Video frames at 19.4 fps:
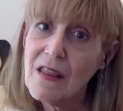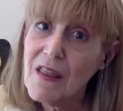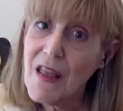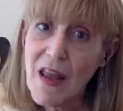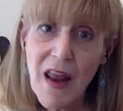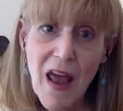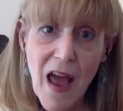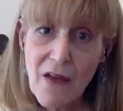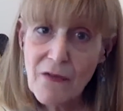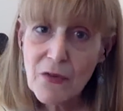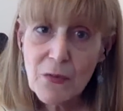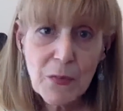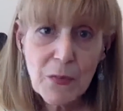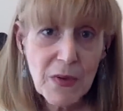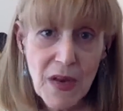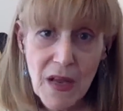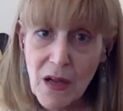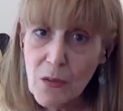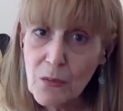that
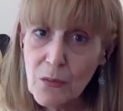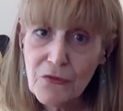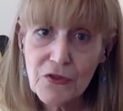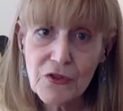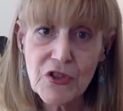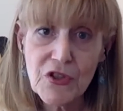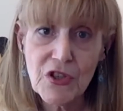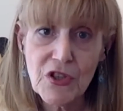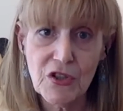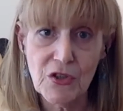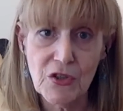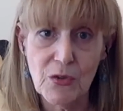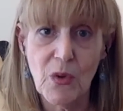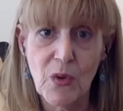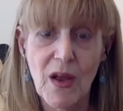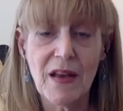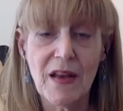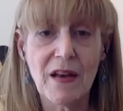haven't been helpful to you.